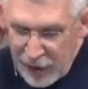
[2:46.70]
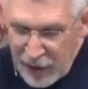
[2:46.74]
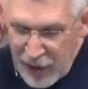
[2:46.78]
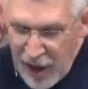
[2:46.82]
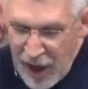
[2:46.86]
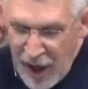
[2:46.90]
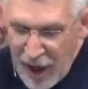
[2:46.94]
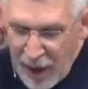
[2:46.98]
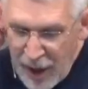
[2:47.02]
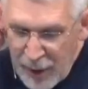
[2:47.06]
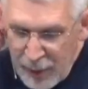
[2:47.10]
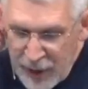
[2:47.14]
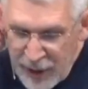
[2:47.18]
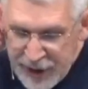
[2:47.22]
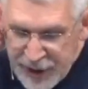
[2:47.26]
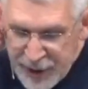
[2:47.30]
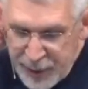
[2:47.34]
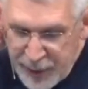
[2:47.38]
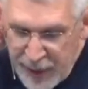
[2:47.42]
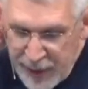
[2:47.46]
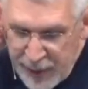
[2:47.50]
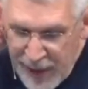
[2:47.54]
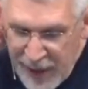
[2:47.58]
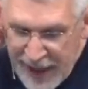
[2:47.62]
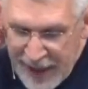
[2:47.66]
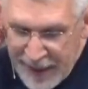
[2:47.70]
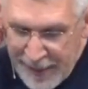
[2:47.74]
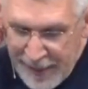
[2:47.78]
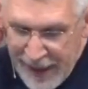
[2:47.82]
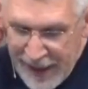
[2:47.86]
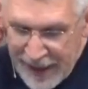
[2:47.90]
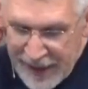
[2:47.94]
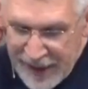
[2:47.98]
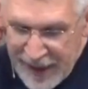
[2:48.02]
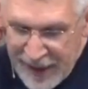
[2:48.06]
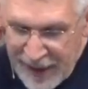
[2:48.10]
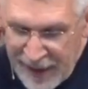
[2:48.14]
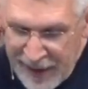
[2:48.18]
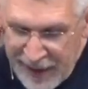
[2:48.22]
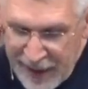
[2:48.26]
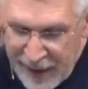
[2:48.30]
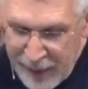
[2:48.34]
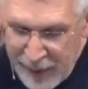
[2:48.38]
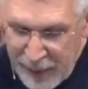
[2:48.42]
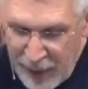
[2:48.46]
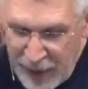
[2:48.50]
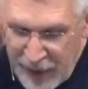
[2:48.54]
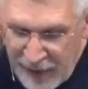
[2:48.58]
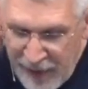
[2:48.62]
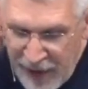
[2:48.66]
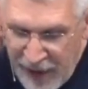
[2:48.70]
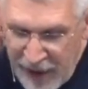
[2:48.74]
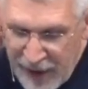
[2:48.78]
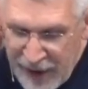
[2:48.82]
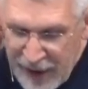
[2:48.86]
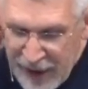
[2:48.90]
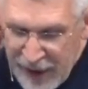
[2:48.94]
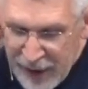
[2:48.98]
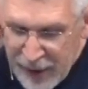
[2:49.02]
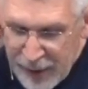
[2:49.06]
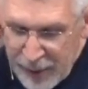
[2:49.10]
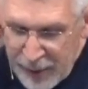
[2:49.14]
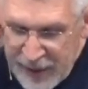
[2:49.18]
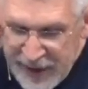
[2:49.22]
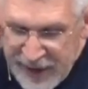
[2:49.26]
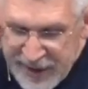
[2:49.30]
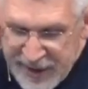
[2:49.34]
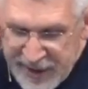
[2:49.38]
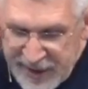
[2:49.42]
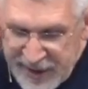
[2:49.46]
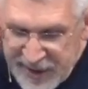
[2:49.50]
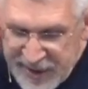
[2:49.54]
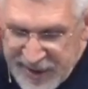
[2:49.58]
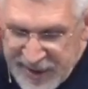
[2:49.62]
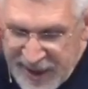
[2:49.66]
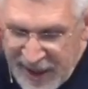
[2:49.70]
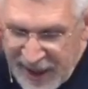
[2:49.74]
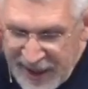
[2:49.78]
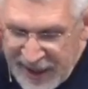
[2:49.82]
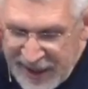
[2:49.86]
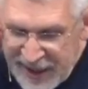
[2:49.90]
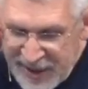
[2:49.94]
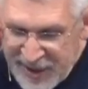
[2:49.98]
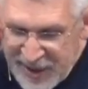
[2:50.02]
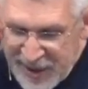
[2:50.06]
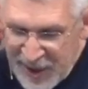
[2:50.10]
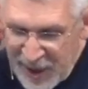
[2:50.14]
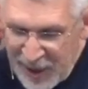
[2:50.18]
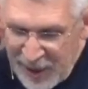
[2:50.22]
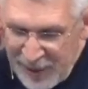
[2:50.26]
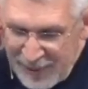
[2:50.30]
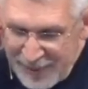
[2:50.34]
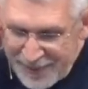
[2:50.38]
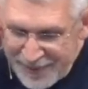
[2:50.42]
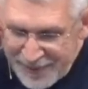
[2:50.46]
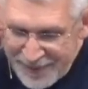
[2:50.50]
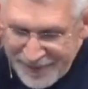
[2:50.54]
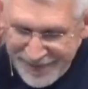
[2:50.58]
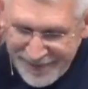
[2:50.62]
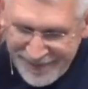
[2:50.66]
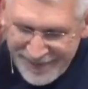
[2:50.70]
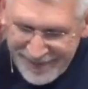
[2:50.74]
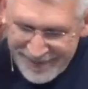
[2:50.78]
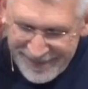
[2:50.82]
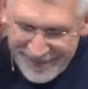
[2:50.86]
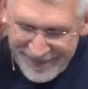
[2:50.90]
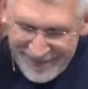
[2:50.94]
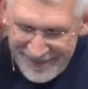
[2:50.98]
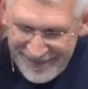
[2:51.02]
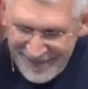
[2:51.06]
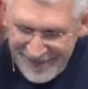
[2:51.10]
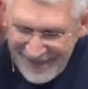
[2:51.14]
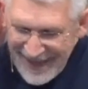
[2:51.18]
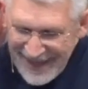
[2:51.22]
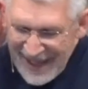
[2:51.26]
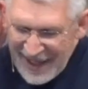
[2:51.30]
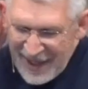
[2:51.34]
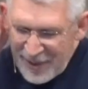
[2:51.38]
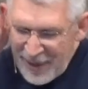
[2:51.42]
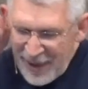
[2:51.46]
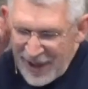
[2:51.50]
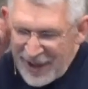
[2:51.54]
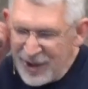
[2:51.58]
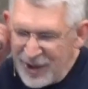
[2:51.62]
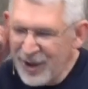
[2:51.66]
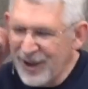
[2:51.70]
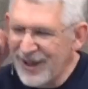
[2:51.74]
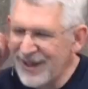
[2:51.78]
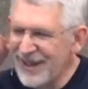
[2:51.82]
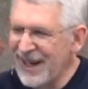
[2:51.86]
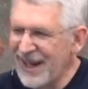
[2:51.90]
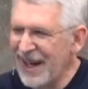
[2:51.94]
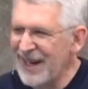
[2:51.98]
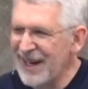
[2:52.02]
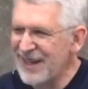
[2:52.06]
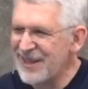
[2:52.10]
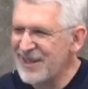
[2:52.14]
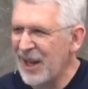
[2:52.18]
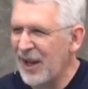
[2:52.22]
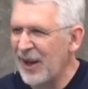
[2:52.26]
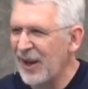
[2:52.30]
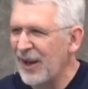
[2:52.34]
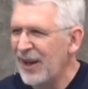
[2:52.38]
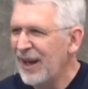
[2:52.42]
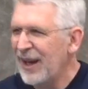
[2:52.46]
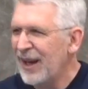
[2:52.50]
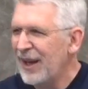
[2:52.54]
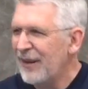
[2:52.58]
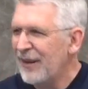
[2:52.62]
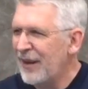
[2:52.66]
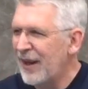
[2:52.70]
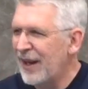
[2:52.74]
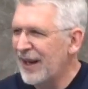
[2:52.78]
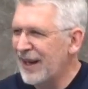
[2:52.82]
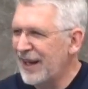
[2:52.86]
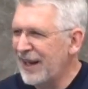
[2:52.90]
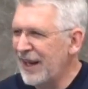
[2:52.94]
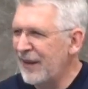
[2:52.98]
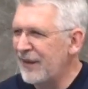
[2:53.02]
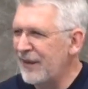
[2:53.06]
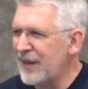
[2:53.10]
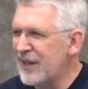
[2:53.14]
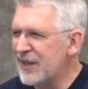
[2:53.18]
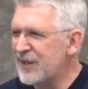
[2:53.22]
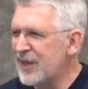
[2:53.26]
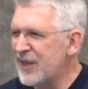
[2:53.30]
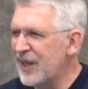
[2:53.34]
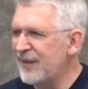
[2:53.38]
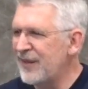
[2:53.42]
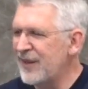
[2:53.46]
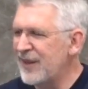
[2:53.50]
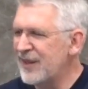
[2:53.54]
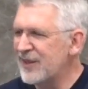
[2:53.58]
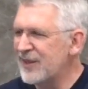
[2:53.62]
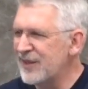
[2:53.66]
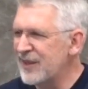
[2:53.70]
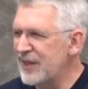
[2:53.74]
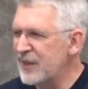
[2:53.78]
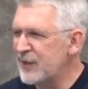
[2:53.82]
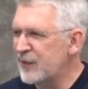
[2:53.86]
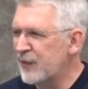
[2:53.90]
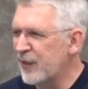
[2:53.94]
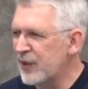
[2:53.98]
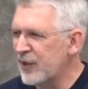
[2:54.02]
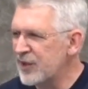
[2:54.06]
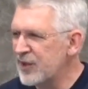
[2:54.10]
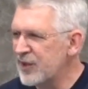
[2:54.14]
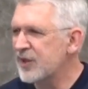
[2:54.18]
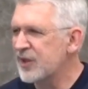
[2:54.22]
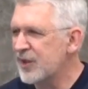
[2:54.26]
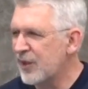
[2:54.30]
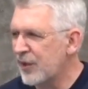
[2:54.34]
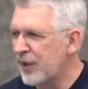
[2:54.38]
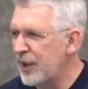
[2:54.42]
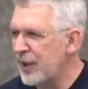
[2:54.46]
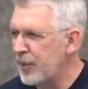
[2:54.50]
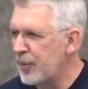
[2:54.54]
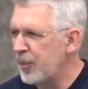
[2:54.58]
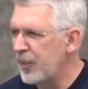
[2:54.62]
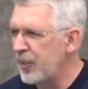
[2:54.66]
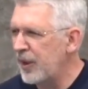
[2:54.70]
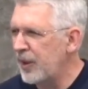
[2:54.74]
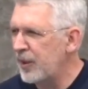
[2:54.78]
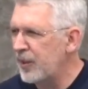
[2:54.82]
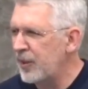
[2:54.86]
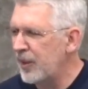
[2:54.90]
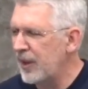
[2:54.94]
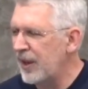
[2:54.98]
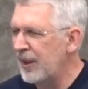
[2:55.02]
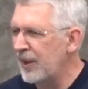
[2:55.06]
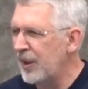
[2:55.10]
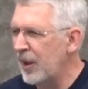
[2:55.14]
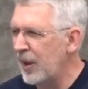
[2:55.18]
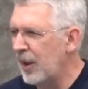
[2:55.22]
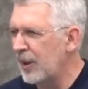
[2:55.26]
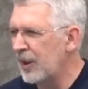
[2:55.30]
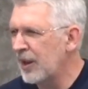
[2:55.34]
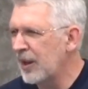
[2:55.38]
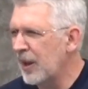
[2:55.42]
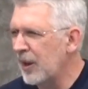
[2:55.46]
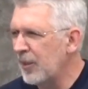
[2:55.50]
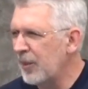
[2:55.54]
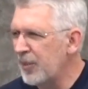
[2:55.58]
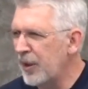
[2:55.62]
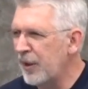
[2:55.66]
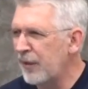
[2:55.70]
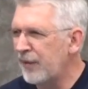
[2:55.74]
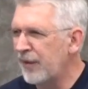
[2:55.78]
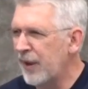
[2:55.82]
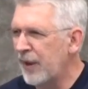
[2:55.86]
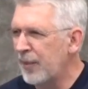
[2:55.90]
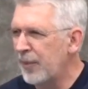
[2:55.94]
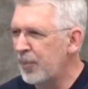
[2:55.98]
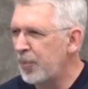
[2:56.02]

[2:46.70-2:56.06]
law, which we read about here in one of our recent studies. So anyway, you can kind of tell that again. it, these these verses are in, in in a little bit of a